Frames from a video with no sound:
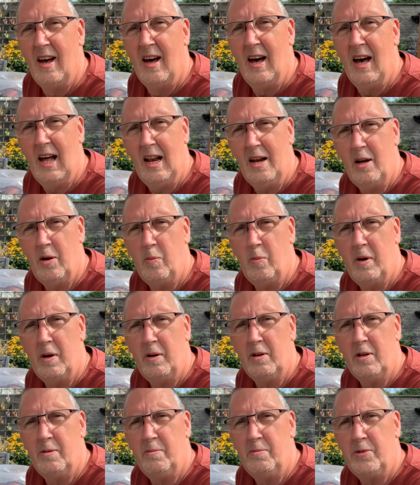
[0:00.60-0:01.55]
Hello and
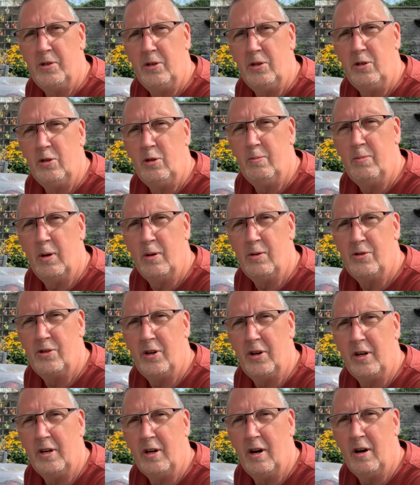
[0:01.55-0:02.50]
welcome to
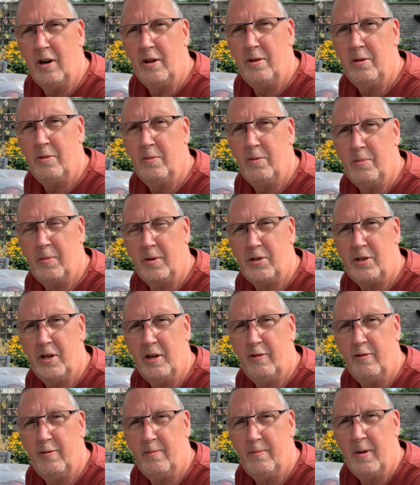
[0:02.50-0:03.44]
Bonsai Garden with
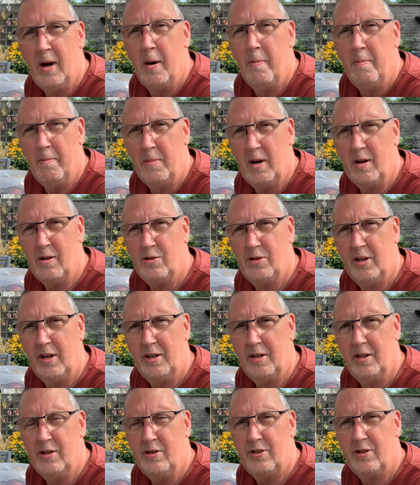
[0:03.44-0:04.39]
myself, Mark
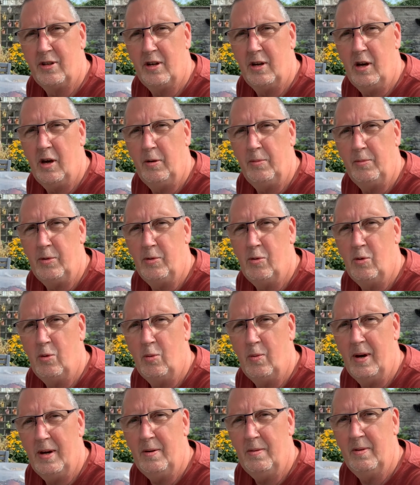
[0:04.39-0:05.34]
Sanders. I hope you're all
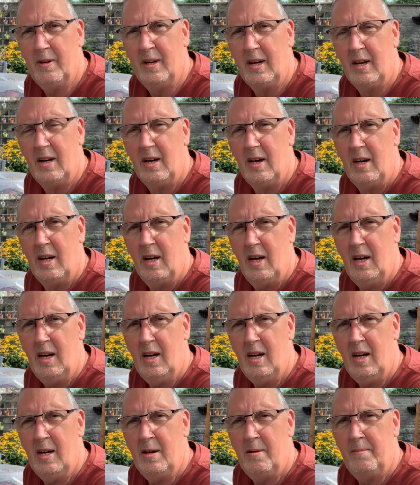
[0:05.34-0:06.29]
well.
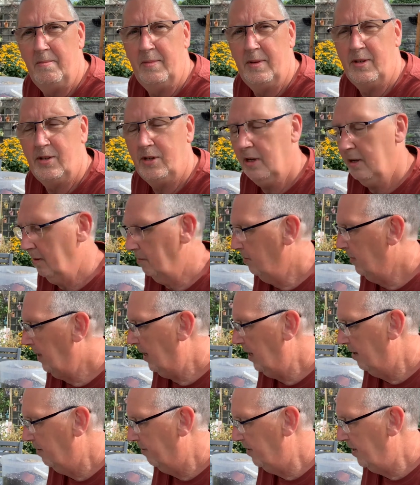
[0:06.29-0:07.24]
So I'm
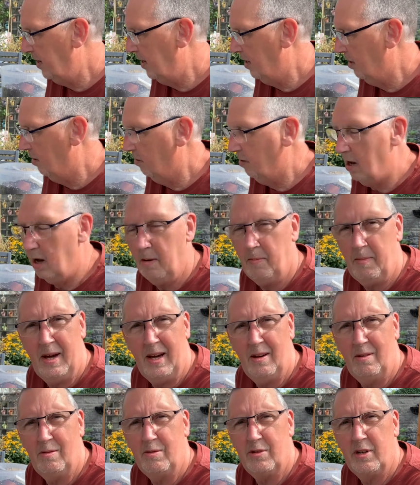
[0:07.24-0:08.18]
making a video
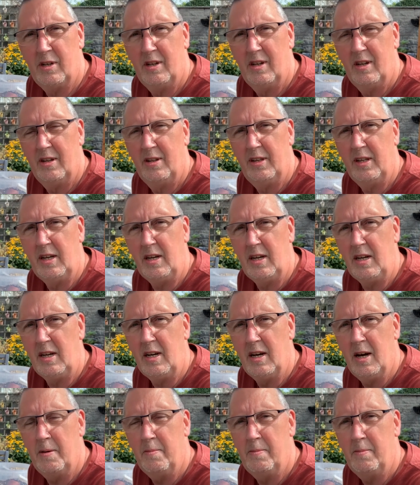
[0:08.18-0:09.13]
about
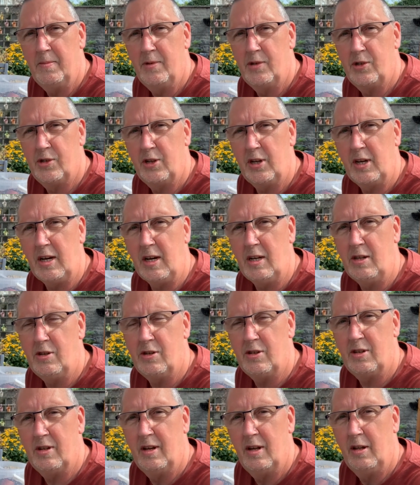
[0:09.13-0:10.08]
the
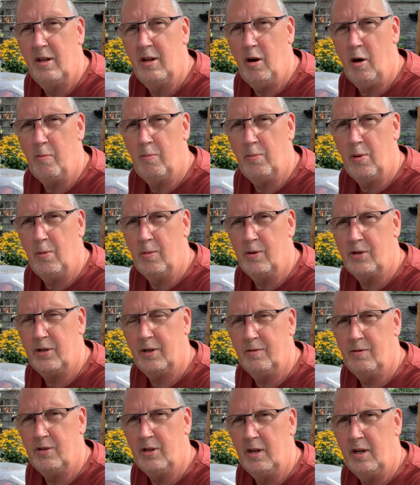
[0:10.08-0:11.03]
seeds that I promised I
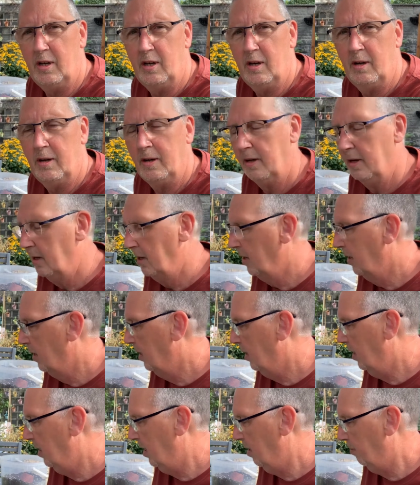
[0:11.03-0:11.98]
was going to
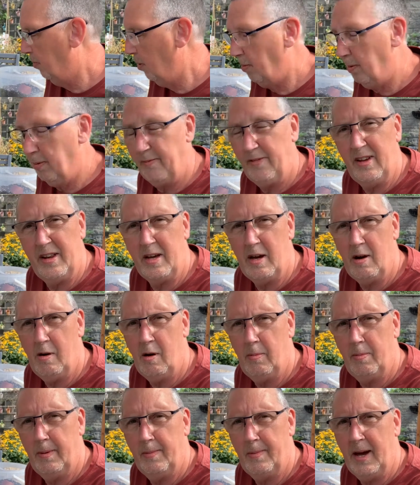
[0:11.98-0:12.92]
pop a video
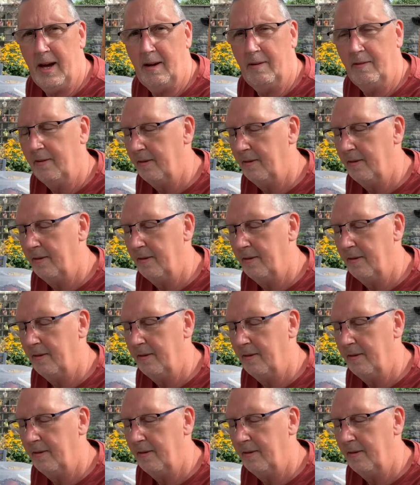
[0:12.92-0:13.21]
up about.